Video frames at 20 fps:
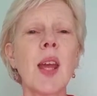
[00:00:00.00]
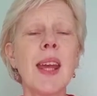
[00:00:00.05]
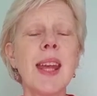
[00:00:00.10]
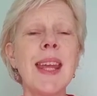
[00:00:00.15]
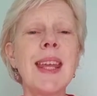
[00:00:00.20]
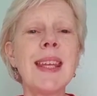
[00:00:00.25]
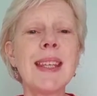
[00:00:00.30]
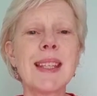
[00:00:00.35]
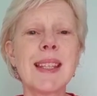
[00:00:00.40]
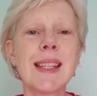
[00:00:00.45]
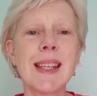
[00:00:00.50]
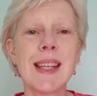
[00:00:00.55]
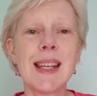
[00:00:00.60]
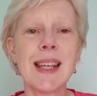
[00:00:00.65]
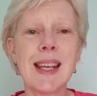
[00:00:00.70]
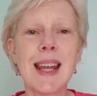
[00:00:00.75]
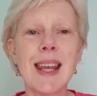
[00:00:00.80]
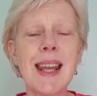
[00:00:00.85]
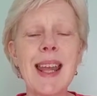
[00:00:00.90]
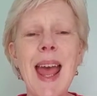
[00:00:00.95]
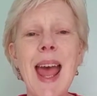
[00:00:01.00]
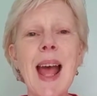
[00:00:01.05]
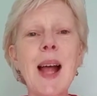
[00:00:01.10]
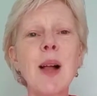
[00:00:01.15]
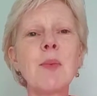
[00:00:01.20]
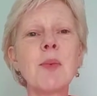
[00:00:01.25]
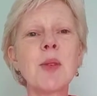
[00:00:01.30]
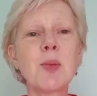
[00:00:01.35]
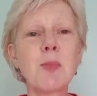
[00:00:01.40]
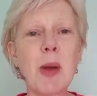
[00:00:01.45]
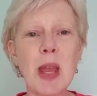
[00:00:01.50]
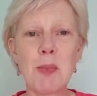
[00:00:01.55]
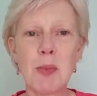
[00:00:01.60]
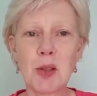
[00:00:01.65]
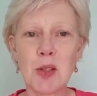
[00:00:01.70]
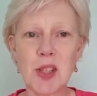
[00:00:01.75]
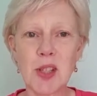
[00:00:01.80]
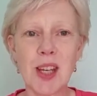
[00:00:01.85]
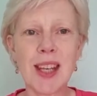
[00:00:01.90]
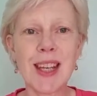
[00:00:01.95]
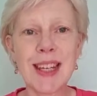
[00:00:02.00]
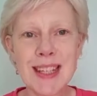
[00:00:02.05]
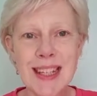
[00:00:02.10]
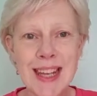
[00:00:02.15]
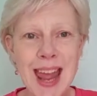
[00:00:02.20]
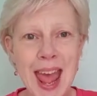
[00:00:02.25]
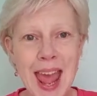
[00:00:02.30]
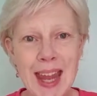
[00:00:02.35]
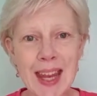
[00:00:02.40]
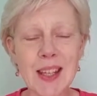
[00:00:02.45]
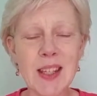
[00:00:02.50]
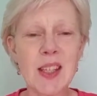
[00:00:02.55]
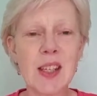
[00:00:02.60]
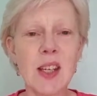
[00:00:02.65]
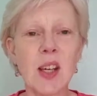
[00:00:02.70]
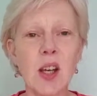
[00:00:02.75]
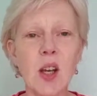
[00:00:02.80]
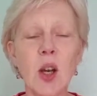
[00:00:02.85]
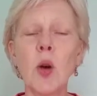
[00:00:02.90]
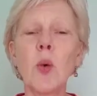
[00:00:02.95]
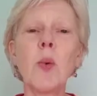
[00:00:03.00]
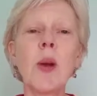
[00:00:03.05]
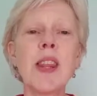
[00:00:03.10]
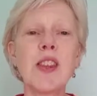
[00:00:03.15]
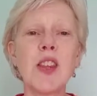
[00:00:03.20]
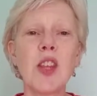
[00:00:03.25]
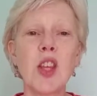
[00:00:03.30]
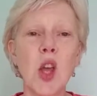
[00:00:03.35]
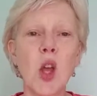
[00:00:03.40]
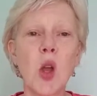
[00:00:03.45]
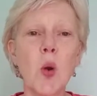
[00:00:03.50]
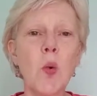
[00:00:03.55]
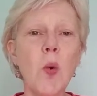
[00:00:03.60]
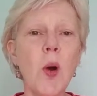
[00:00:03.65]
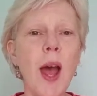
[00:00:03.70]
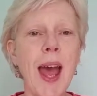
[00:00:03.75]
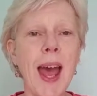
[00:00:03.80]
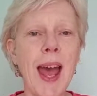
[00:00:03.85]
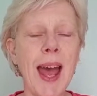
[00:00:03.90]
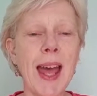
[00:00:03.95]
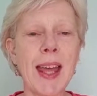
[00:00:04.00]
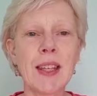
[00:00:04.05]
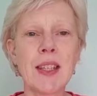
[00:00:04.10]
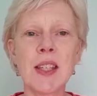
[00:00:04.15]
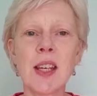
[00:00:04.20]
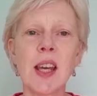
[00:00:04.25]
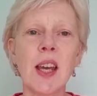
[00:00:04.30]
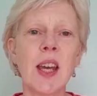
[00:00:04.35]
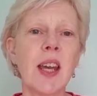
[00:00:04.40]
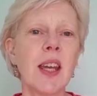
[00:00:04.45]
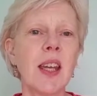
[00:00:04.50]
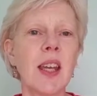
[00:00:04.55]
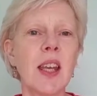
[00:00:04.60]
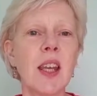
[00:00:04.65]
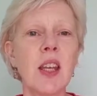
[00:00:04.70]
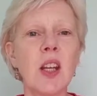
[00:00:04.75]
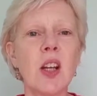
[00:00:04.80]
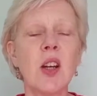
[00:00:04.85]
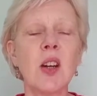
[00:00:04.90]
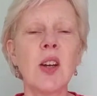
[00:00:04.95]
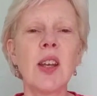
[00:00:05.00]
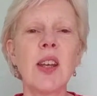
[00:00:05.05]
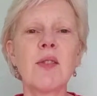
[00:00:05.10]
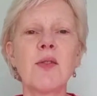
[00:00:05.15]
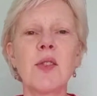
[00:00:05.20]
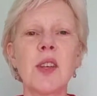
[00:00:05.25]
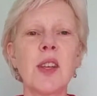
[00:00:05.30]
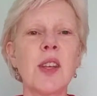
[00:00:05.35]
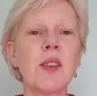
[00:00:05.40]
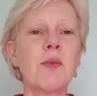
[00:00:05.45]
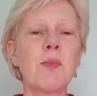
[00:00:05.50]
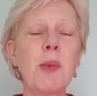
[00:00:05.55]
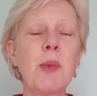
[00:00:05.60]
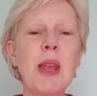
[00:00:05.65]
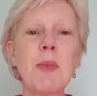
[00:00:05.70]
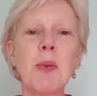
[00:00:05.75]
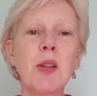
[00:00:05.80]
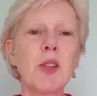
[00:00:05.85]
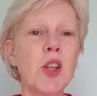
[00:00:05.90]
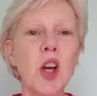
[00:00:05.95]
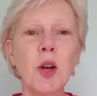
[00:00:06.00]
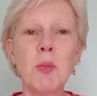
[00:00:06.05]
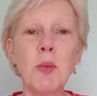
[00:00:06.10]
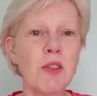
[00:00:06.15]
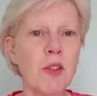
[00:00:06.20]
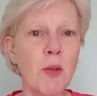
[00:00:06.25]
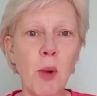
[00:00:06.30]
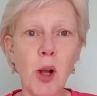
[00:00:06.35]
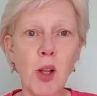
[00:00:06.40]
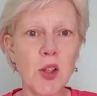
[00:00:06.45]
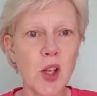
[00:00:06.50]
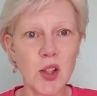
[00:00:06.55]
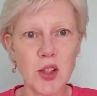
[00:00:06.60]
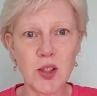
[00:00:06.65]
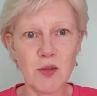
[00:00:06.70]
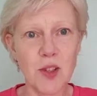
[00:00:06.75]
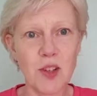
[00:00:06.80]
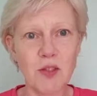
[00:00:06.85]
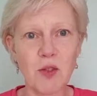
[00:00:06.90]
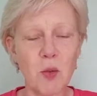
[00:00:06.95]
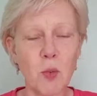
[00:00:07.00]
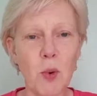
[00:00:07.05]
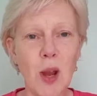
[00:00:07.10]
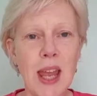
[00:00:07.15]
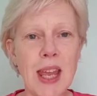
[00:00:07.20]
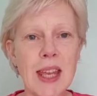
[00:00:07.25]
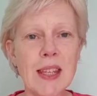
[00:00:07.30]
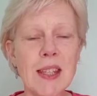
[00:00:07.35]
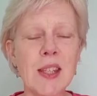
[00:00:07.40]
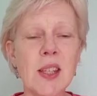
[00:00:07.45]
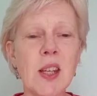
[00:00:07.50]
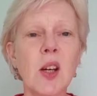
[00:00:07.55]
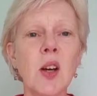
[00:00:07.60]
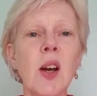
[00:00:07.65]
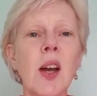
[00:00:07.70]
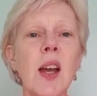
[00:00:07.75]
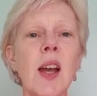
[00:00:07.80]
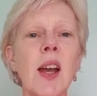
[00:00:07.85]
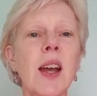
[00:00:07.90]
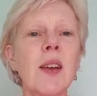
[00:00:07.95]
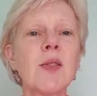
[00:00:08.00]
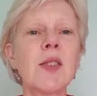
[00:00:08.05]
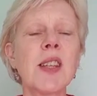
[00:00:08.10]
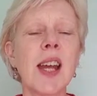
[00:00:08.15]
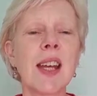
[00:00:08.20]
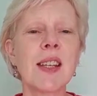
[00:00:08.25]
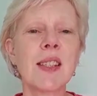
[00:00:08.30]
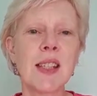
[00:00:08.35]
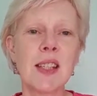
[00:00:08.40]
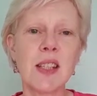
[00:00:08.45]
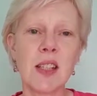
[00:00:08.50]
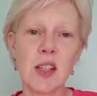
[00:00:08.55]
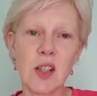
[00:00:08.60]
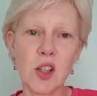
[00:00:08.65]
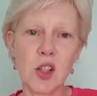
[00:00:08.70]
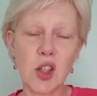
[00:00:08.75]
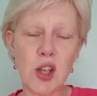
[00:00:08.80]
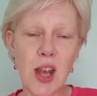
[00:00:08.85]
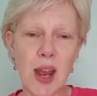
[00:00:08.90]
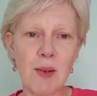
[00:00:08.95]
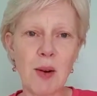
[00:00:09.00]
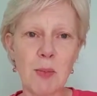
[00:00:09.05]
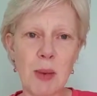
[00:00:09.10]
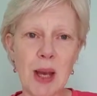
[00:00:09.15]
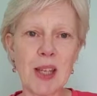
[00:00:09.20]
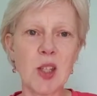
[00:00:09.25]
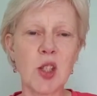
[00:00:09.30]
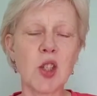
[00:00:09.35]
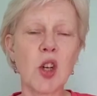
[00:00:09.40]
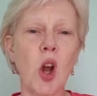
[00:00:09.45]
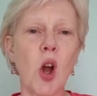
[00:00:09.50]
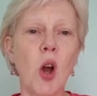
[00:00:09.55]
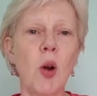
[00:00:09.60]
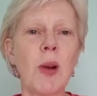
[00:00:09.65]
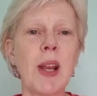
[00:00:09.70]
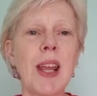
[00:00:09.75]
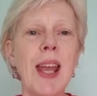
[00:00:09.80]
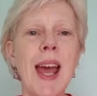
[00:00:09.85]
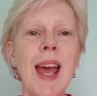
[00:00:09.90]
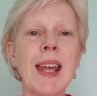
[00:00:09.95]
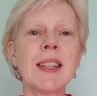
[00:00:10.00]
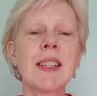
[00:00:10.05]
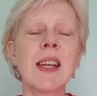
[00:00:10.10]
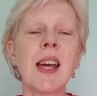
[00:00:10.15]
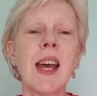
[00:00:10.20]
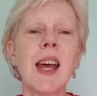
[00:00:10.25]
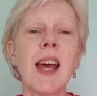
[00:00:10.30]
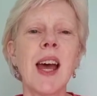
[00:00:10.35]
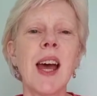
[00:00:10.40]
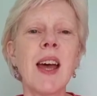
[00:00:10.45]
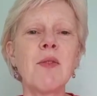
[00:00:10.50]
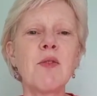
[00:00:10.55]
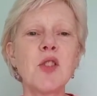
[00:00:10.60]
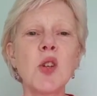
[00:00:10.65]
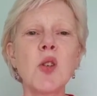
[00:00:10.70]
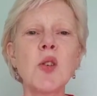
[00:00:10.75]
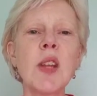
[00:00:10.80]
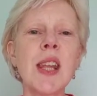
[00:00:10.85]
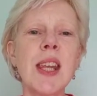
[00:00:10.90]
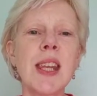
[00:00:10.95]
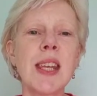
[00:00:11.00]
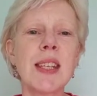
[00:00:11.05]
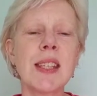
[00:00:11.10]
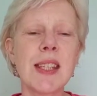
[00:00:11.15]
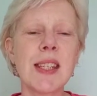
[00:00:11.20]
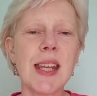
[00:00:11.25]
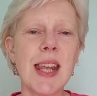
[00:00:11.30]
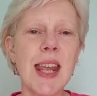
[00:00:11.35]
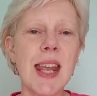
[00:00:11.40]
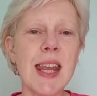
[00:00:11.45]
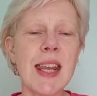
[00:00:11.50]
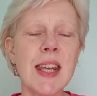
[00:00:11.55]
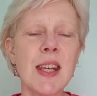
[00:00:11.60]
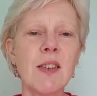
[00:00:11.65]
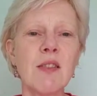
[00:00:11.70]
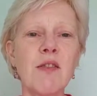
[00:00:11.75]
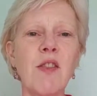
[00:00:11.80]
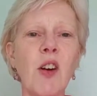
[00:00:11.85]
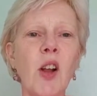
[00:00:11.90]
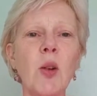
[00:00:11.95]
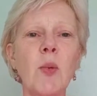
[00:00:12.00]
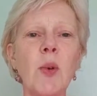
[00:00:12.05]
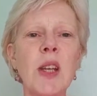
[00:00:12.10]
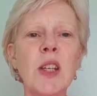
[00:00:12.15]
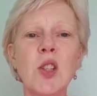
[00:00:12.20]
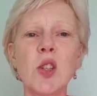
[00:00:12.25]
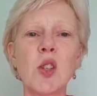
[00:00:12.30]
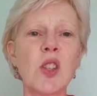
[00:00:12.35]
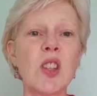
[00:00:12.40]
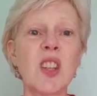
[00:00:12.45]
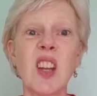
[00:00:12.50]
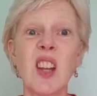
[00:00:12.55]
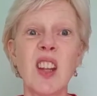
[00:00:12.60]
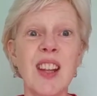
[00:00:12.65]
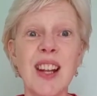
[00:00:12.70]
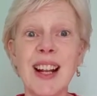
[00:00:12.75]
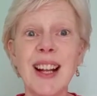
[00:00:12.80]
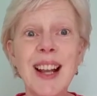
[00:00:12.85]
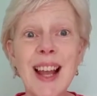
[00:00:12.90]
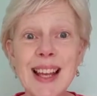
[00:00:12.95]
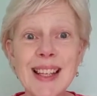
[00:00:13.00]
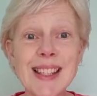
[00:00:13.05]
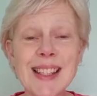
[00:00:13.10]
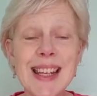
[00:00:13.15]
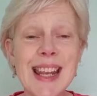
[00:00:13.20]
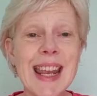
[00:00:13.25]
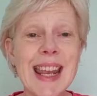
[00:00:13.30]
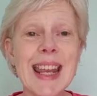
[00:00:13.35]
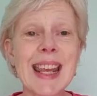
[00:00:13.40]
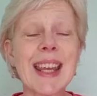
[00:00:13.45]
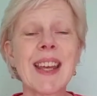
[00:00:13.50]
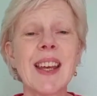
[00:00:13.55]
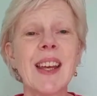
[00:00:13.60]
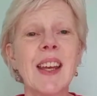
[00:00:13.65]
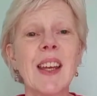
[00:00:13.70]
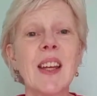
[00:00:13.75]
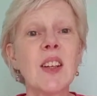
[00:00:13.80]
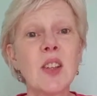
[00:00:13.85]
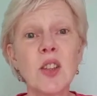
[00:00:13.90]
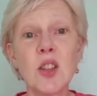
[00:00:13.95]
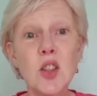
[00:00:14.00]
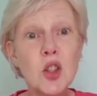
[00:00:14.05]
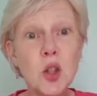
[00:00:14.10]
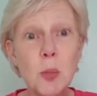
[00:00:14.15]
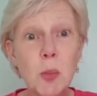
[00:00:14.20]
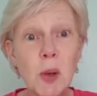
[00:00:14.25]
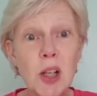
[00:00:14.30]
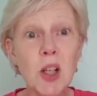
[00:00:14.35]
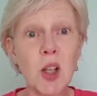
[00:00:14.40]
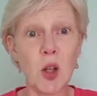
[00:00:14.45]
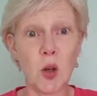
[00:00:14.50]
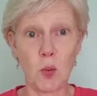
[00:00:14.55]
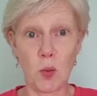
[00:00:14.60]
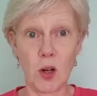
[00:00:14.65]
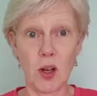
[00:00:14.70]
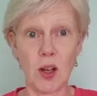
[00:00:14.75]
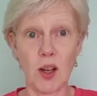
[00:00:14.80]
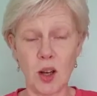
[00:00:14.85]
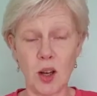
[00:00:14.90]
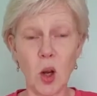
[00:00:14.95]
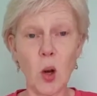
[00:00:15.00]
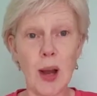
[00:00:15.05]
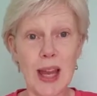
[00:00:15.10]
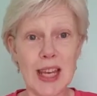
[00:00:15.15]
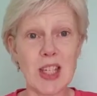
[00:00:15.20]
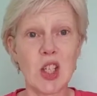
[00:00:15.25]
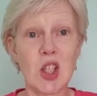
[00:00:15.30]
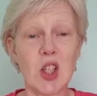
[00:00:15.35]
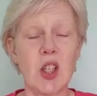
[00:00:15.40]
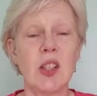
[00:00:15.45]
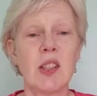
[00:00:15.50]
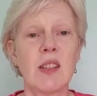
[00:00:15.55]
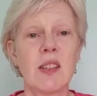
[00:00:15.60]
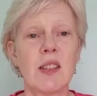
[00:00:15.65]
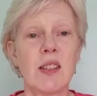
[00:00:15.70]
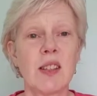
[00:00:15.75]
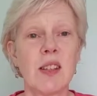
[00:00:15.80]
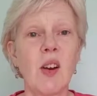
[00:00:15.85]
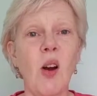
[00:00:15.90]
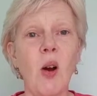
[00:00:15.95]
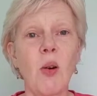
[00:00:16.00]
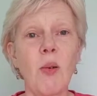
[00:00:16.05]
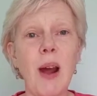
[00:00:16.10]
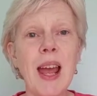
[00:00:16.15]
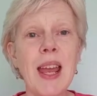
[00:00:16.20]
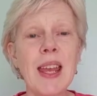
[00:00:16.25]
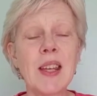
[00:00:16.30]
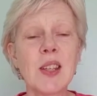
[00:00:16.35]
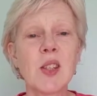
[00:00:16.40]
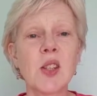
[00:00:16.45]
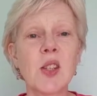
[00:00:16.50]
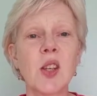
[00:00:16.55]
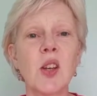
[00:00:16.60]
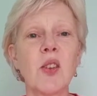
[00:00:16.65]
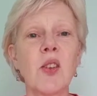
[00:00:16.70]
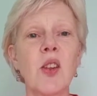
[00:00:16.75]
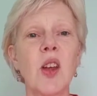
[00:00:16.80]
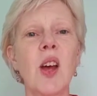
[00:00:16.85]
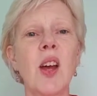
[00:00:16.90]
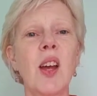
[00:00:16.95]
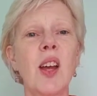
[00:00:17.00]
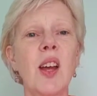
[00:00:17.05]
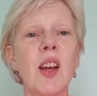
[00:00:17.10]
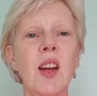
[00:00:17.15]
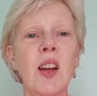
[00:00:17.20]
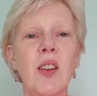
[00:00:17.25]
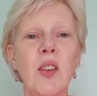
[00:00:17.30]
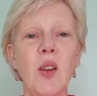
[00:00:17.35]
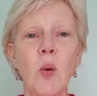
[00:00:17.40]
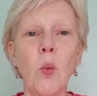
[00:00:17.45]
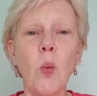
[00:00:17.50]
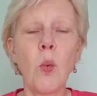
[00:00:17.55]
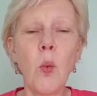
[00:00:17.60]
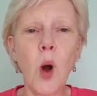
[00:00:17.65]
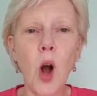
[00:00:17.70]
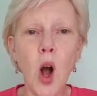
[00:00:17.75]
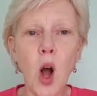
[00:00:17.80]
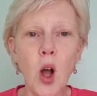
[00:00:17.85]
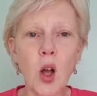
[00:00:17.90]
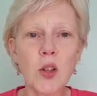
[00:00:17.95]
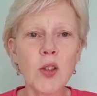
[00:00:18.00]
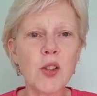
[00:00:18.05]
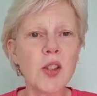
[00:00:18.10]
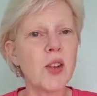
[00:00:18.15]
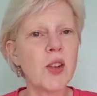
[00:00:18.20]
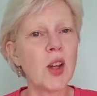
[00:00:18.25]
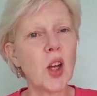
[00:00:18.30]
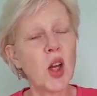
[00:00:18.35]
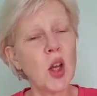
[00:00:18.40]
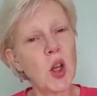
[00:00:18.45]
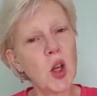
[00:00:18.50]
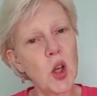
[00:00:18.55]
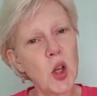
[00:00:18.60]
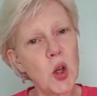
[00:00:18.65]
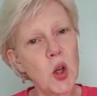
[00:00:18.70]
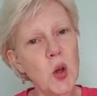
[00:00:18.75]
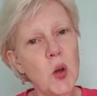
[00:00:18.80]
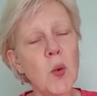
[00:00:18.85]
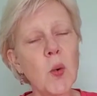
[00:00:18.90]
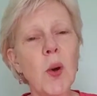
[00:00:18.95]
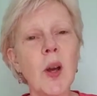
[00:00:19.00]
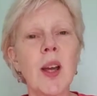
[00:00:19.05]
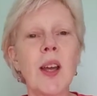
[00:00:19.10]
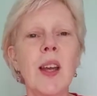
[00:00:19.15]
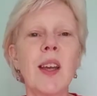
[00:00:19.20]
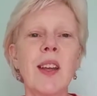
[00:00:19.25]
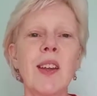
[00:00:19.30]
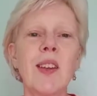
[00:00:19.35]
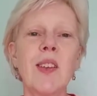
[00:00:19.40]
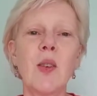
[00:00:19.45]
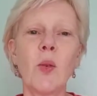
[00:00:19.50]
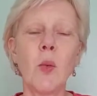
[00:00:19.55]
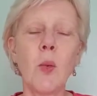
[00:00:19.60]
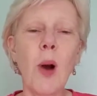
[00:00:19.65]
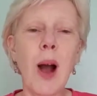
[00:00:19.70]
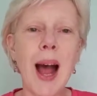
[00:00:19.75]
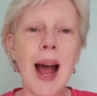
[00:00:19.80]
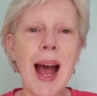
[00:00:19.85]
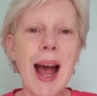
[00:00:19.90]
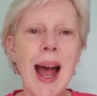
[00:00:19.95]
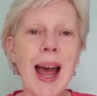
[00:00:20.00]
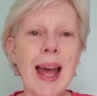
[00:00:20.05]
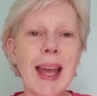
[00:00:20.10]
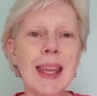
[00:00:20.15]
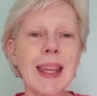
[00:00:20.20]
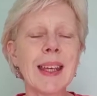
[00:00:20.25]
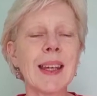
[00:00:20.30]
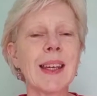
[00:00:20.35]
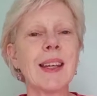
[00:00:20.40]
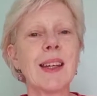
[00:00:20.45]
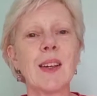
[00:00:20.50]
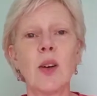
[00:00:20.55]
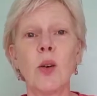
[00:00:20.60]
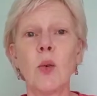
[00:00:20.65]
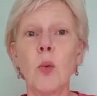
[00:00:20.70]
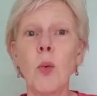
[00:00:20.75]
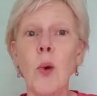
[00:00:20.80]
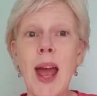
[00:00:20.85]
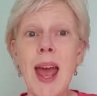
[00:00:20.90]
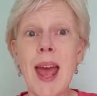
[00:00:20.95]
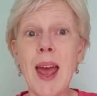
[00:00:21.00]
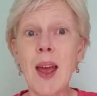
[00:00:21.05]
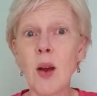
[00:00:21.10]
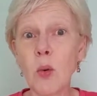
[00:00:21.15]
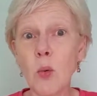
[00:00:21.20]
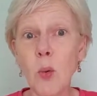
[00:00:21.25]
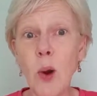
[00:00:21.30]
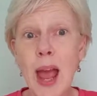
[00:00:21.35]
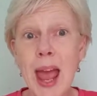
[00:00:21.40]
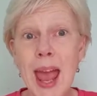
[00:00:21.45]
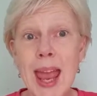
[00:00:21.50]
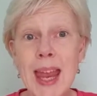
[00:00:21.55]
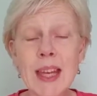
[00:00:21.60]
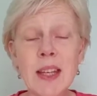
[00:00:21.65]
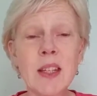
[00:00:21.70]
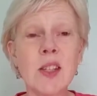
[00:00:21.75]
It helps people to connect with you, and you know, people know me from all sorts of different ways. So I've started sharing my story, and I've done it in following just the classic W questions. All right, so the what, the who, the why, where, when.